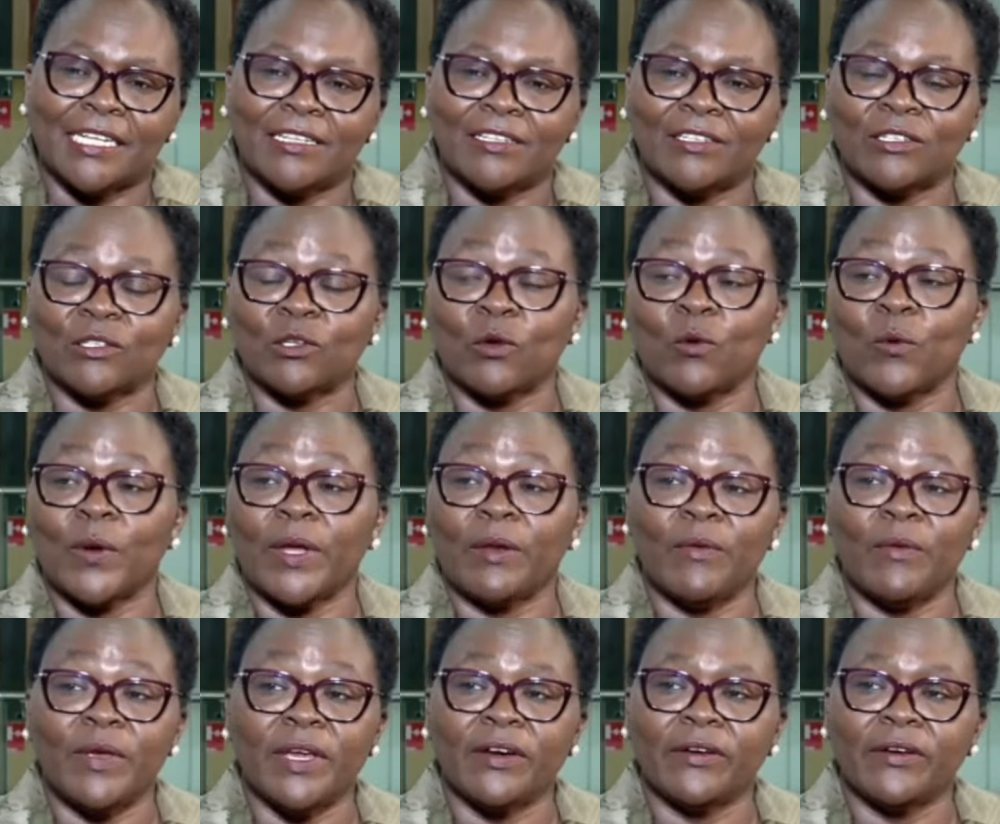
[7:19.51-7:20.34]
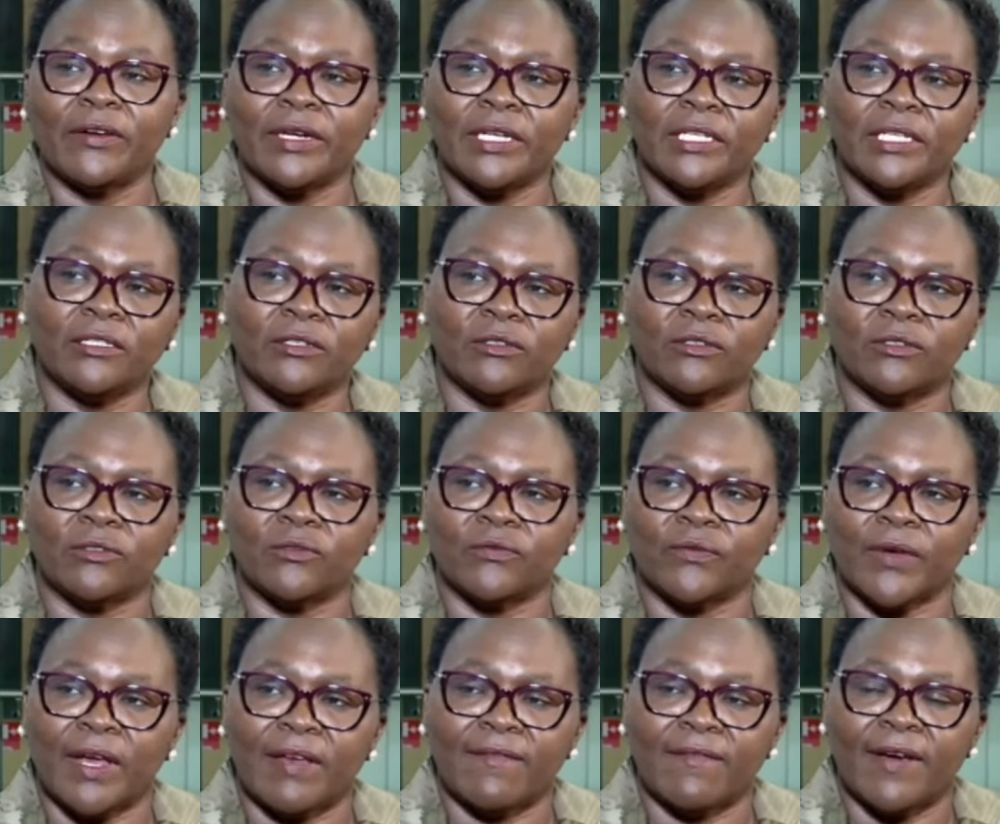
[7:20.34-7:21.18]
So when we increased
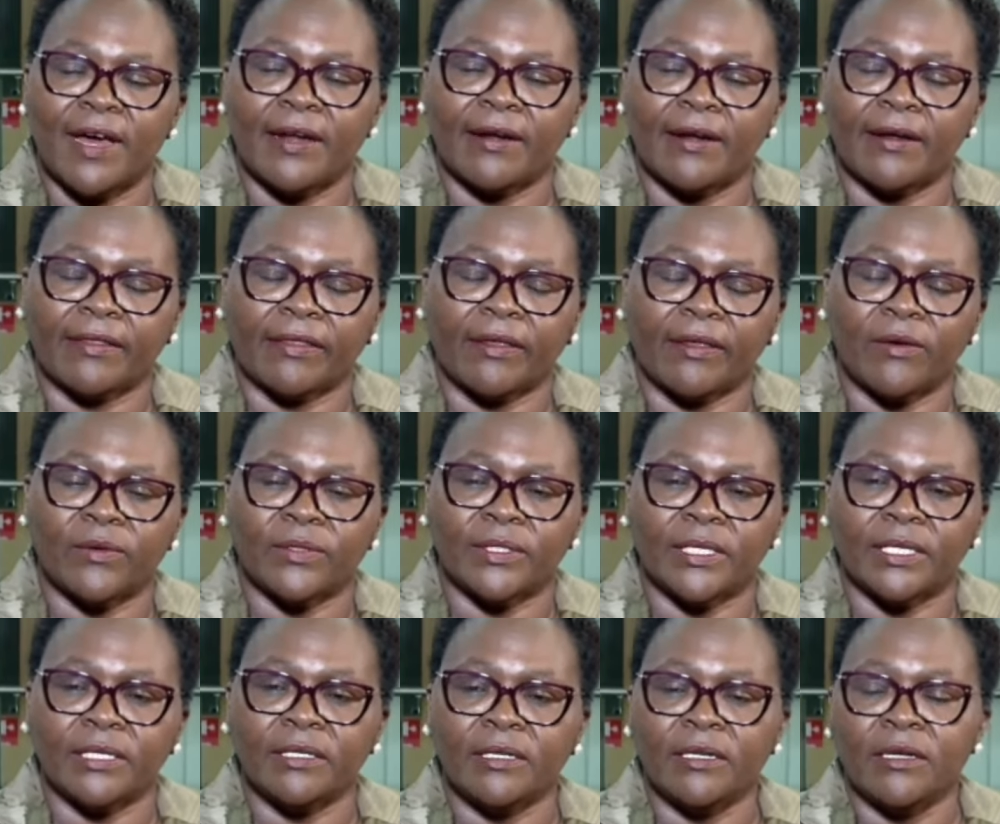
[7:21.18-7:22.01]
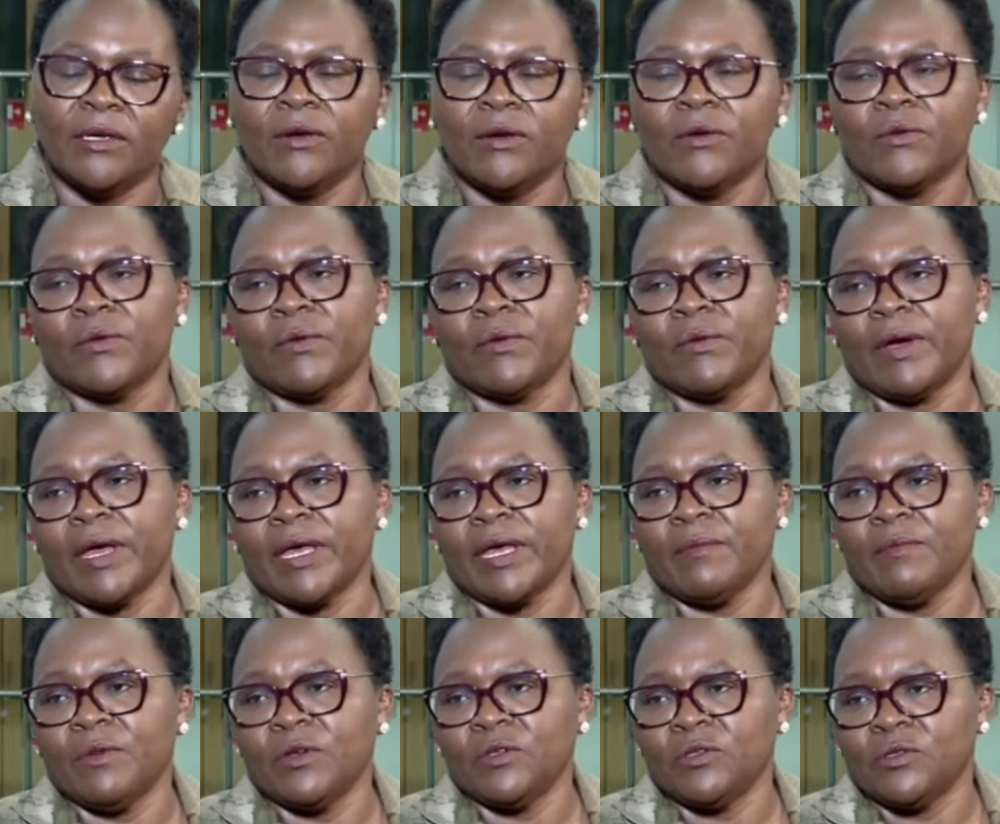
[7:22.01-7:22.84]
to 500,000, we were
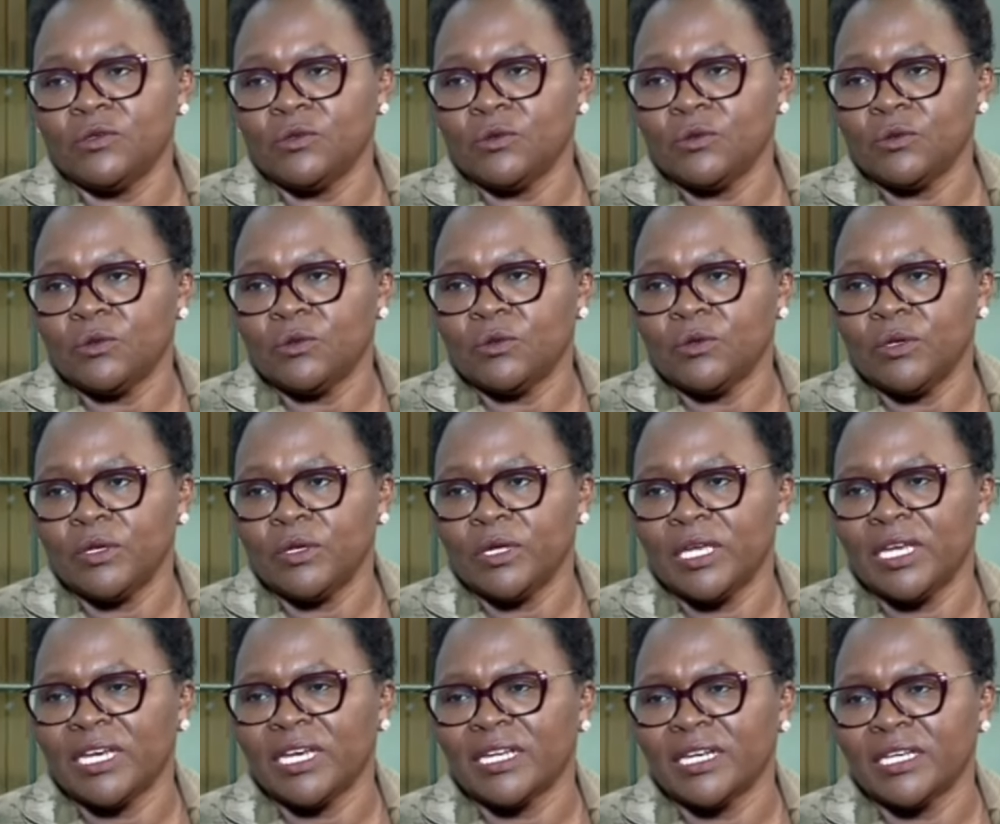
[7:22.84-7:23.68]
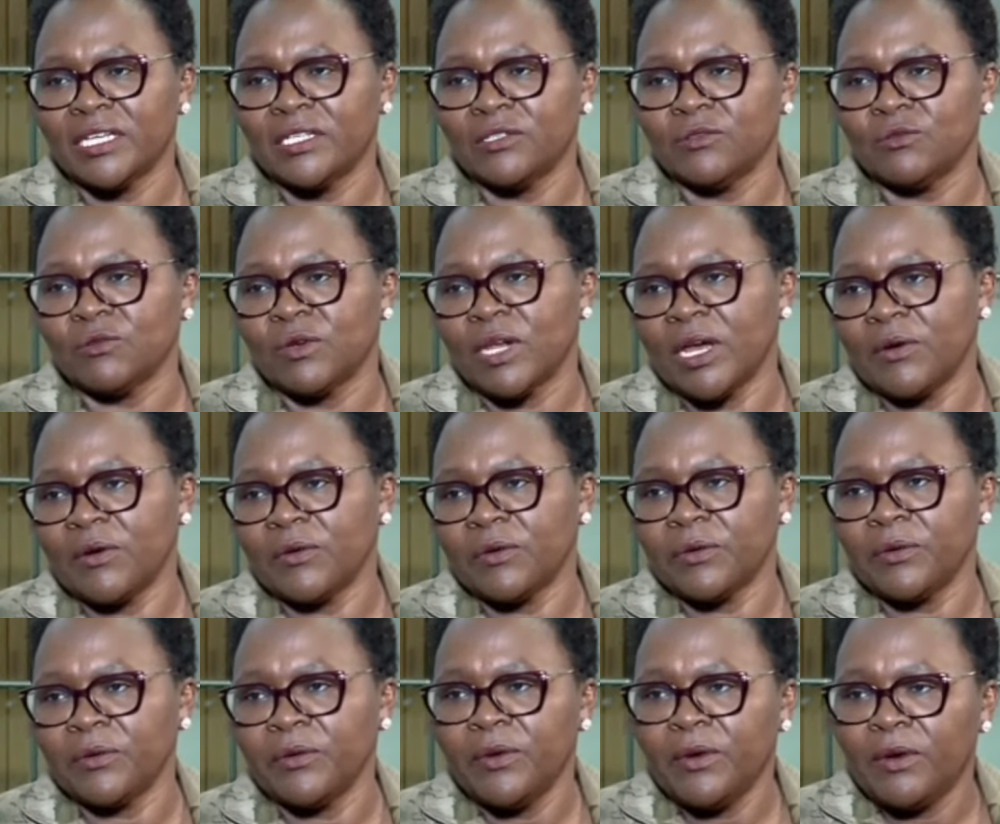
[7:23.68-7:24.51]
able to increase to
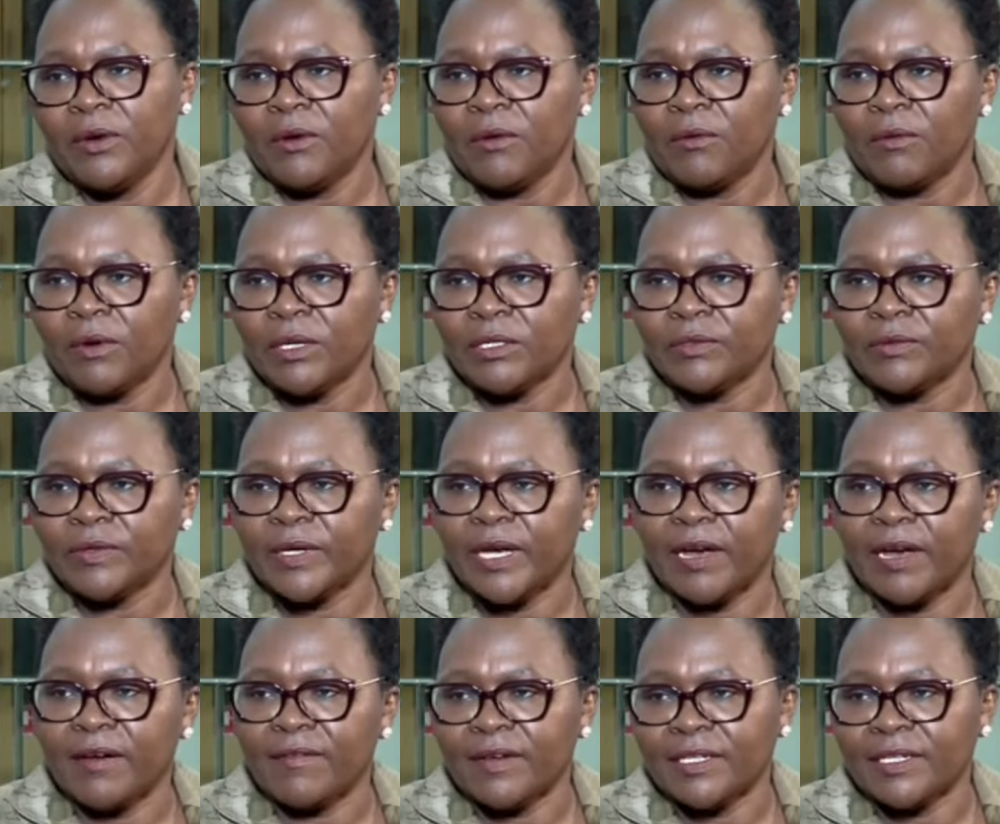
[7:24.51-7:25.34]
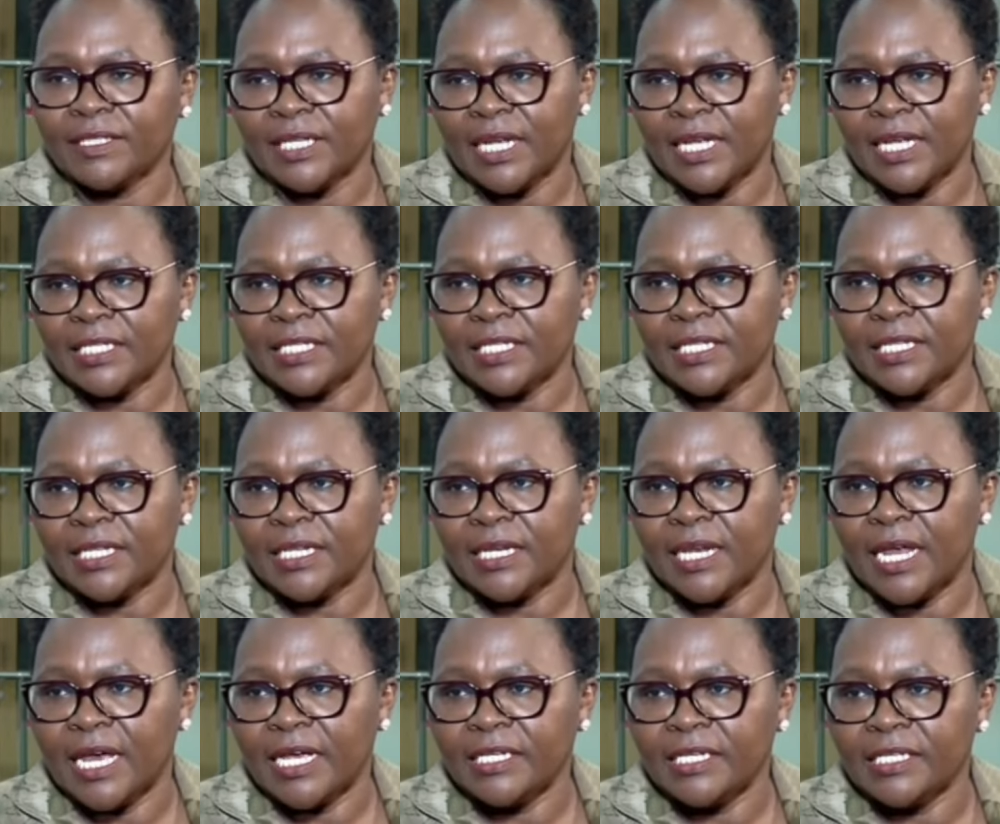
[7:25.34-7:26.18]
now what we have at
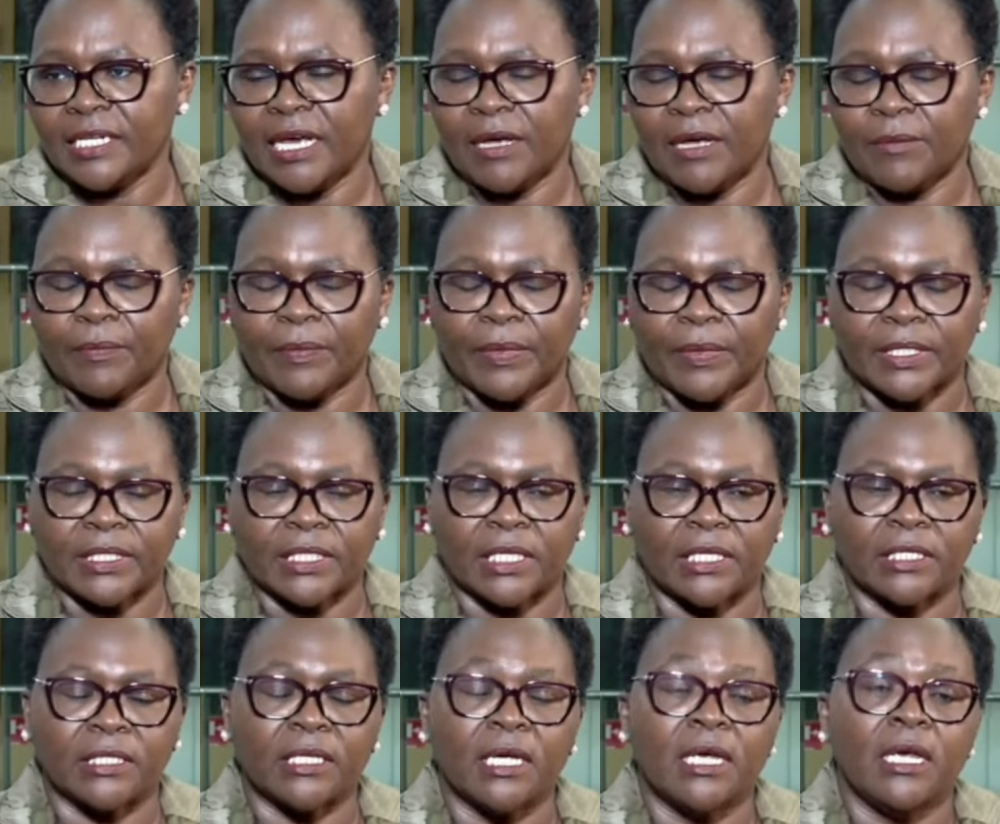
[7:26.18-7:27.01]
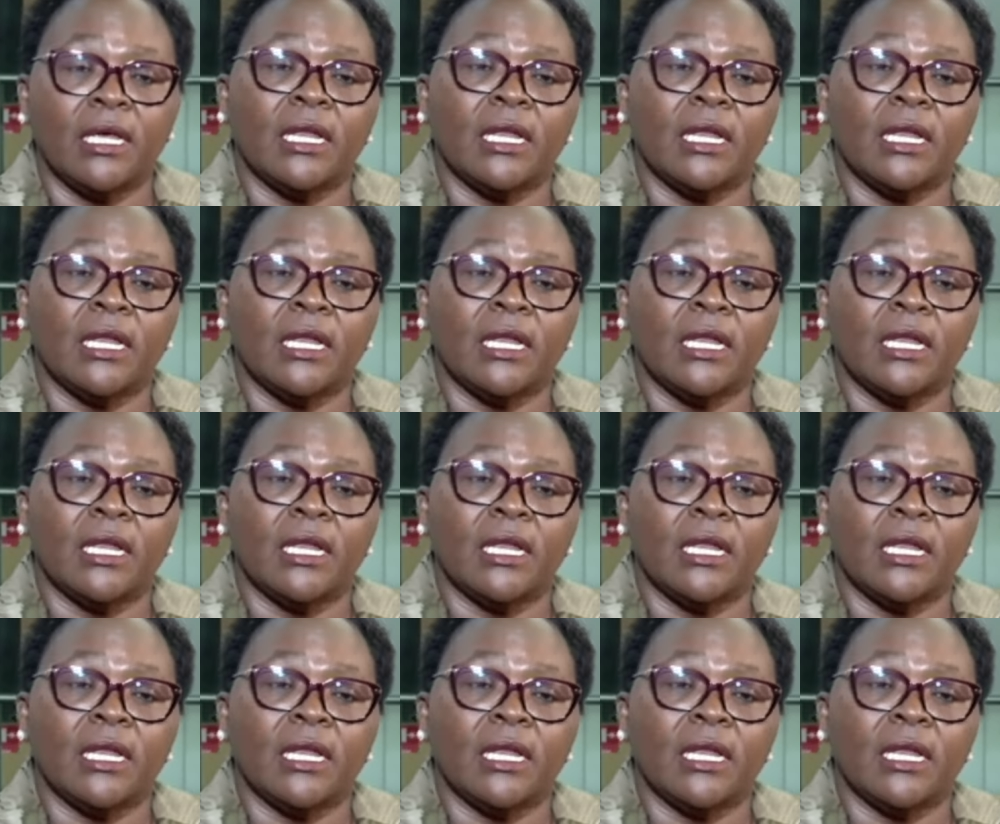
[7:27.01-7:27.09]
99%.